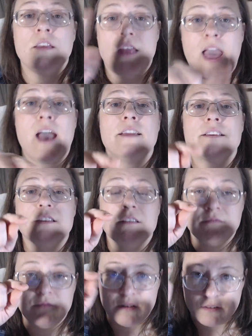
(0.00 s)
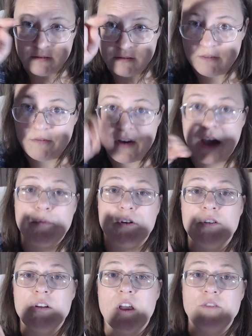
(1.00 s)
at
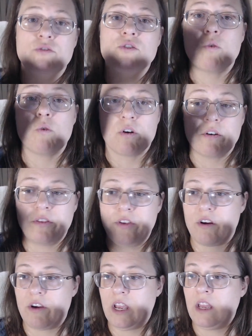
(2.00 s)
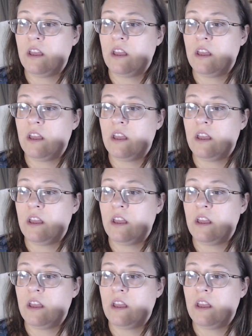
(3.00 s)
fiber_theory.